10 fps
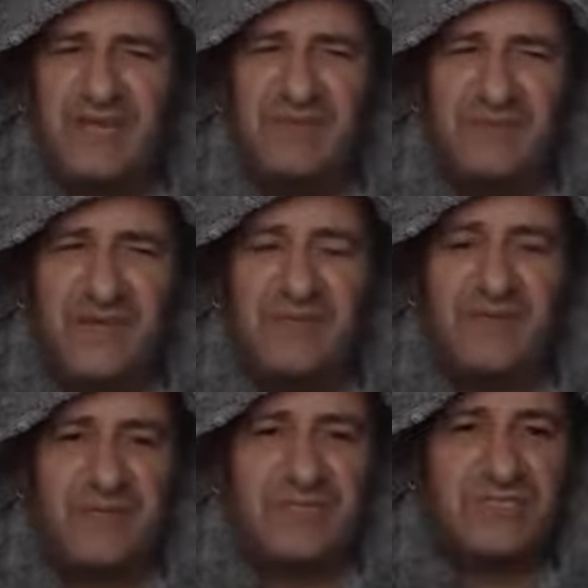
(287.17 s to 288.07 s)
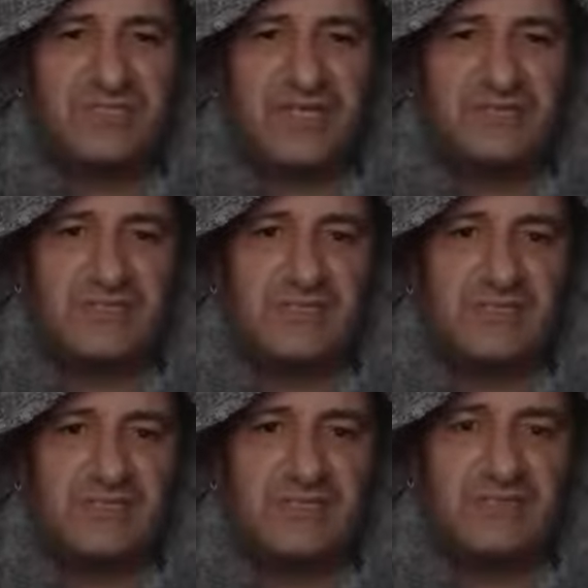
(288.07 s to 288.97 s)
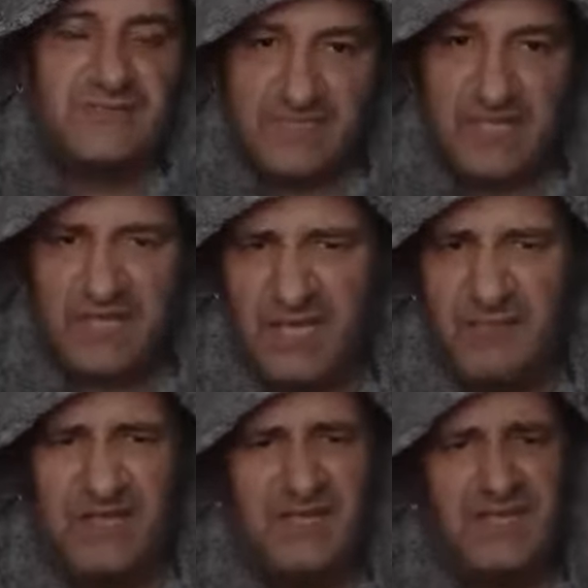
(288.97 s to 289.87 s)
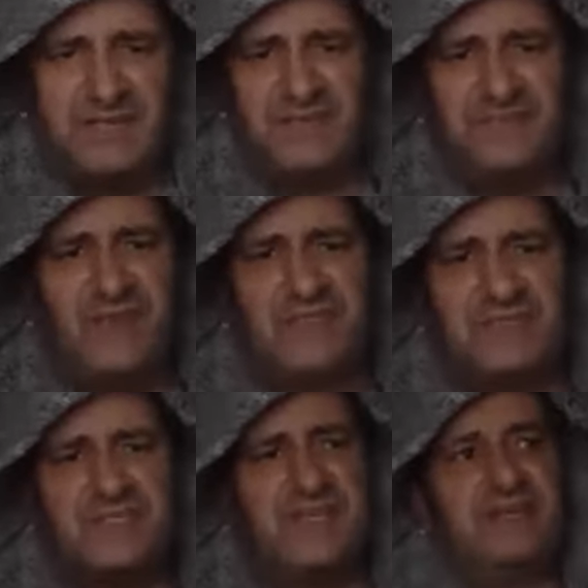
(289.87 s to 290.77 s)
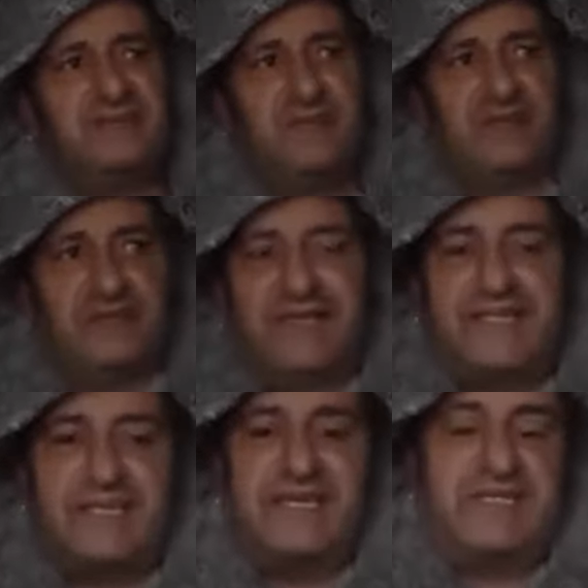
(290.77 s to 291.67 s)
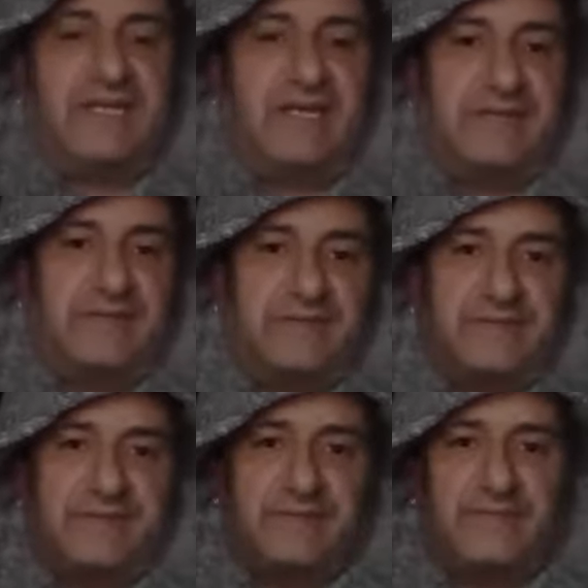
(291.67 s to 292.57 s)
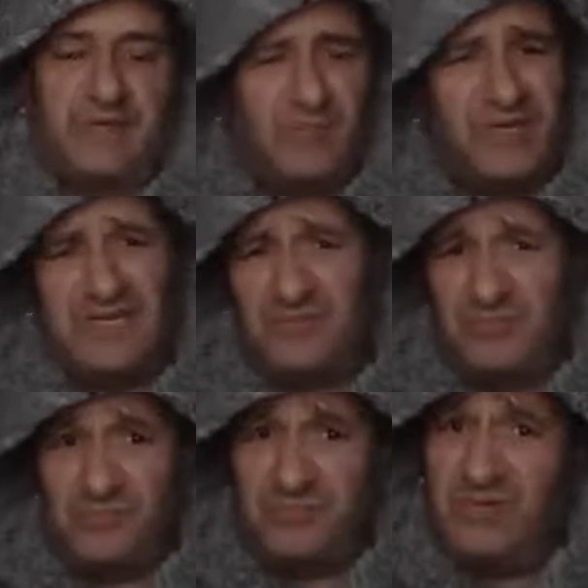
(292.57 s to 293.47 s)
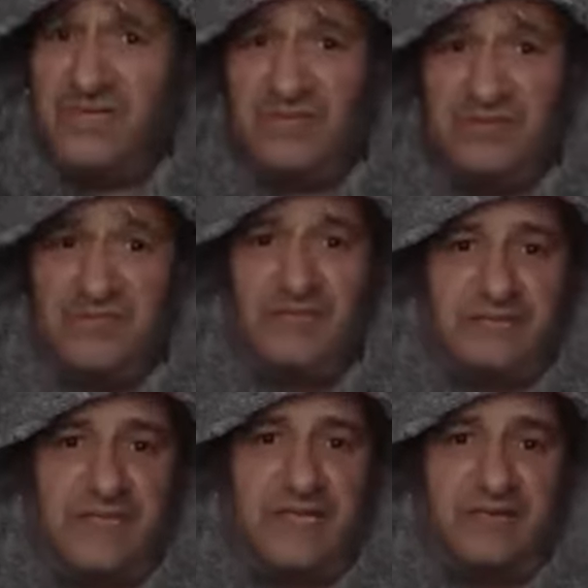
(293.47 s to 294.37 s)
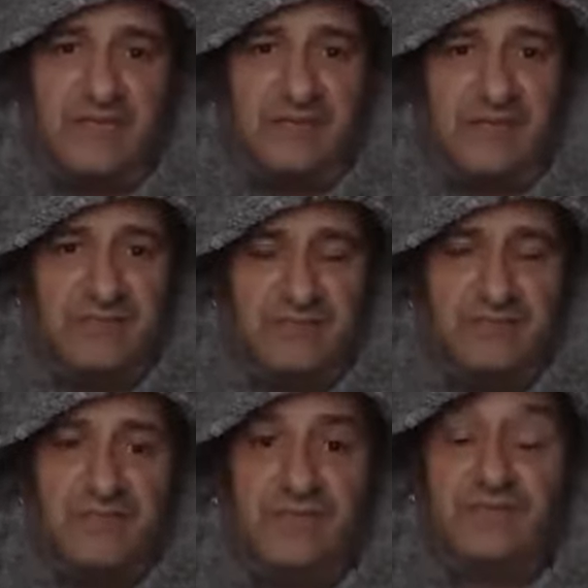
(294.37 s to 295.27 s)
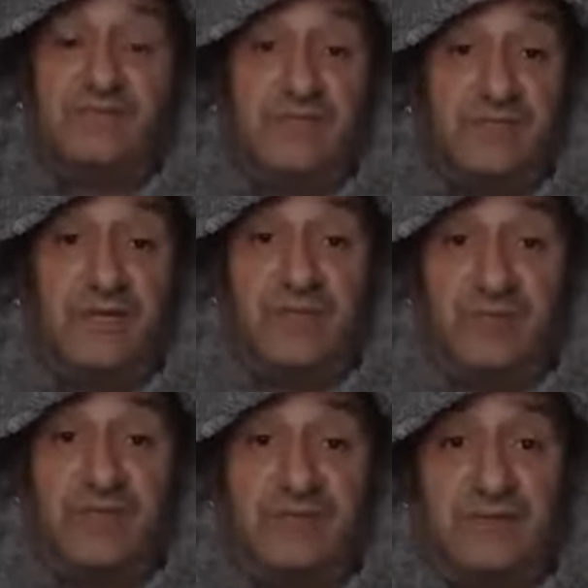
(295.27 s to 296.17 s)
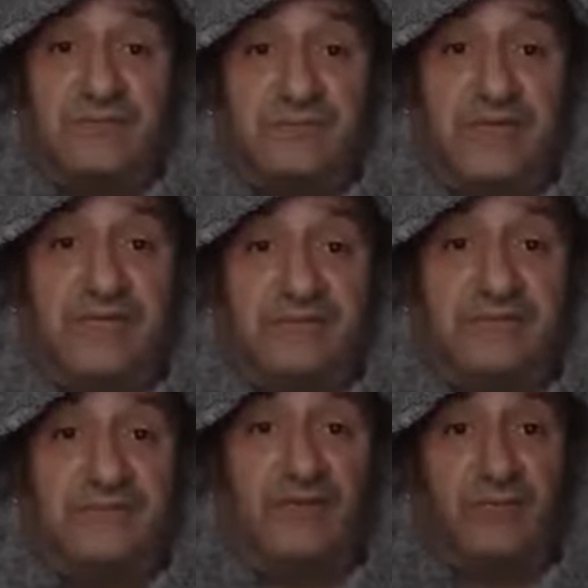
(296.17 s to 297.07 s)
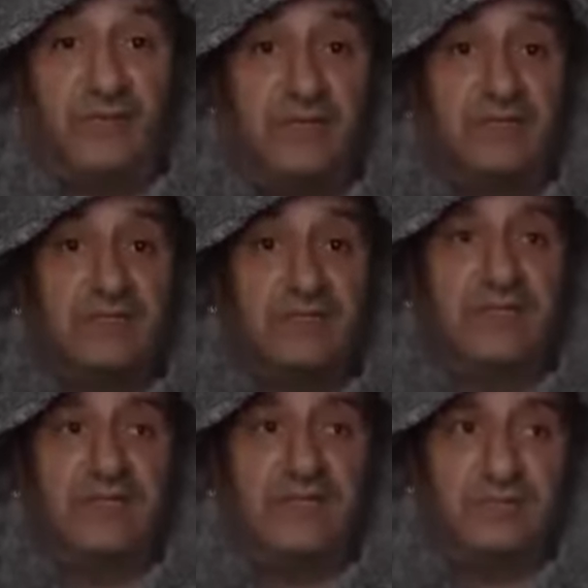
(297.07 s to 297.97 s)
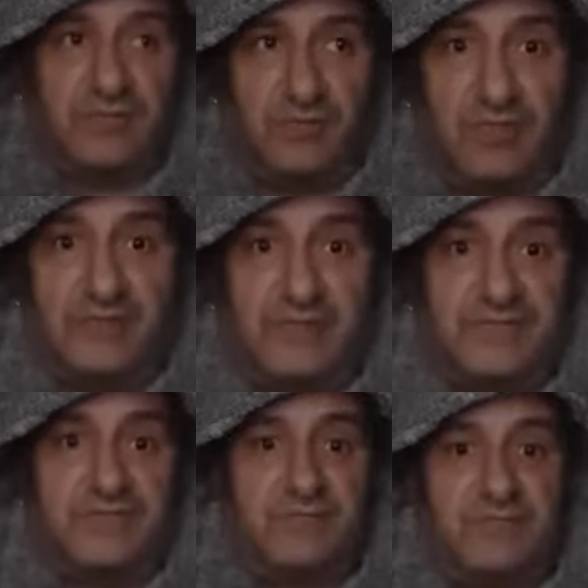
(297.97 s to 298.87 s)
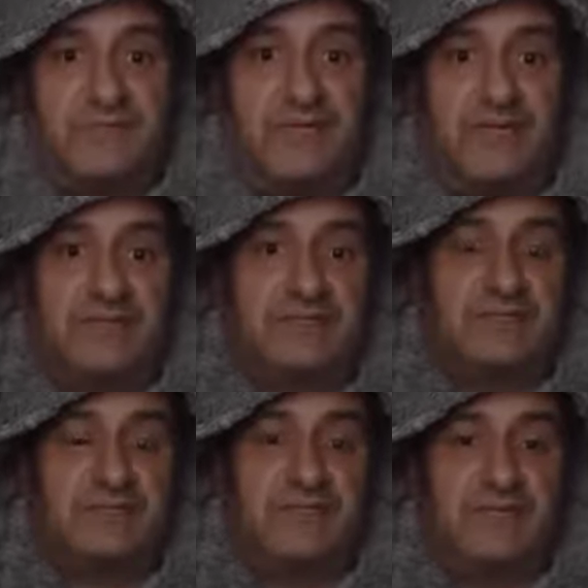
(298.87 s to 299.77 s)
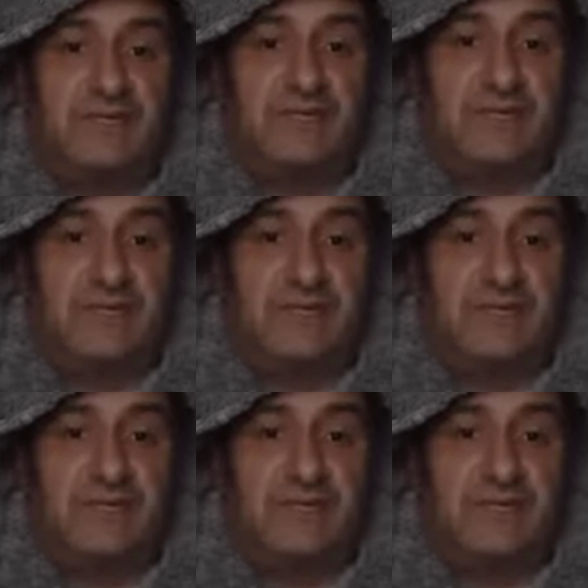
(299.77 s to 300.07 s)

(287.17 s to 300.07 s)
I very much doubt it. Physically, I mean, it's the fight that fight like that takes it out of you. And when he when he got knocked out, I mean, the referee, by the way, I thought handled it very well. He was quite right to stop the fight instantly.